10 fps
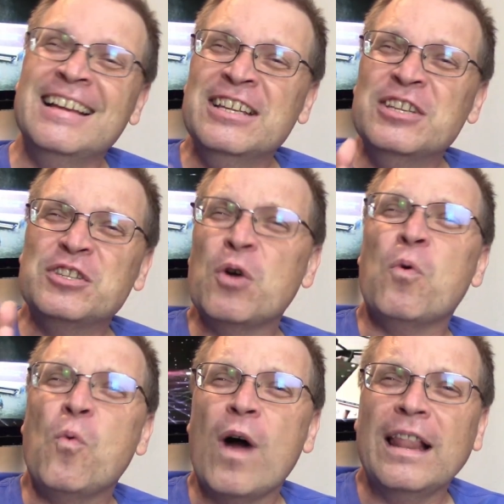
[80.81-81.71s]
So
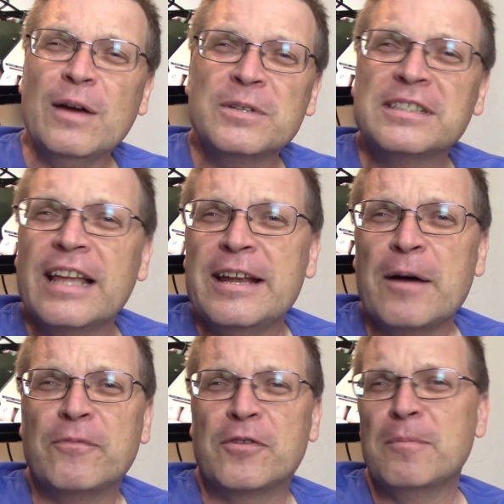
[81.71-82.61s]
while I was laid
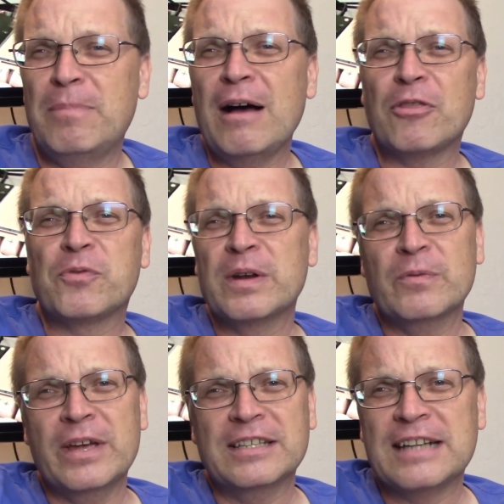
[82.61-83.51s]
up for about 3
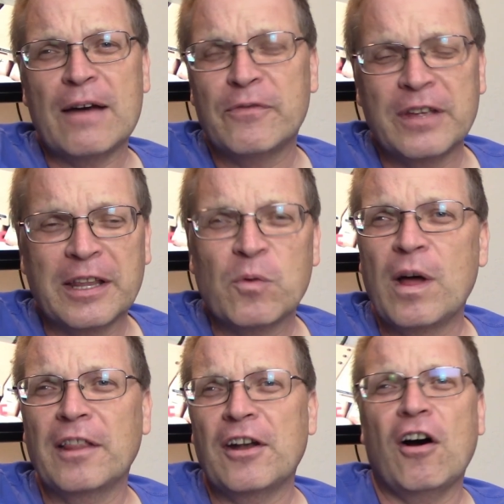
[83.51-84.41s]
weeks not feeling
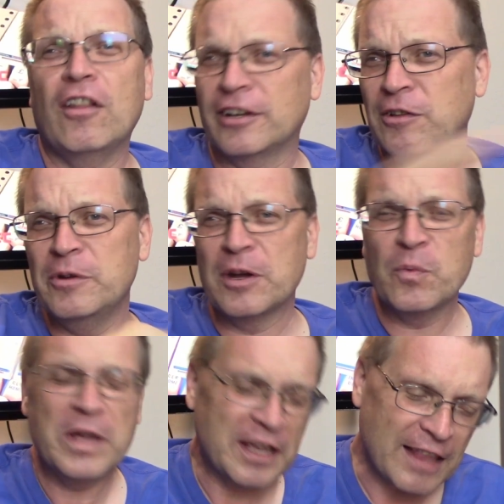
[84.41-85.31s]
well at all, including a
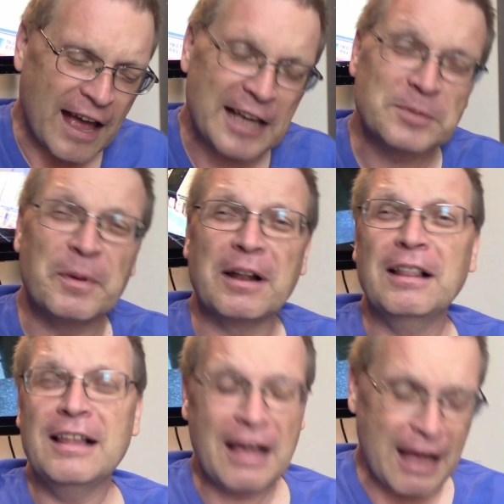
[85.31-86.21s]
week in the hospital,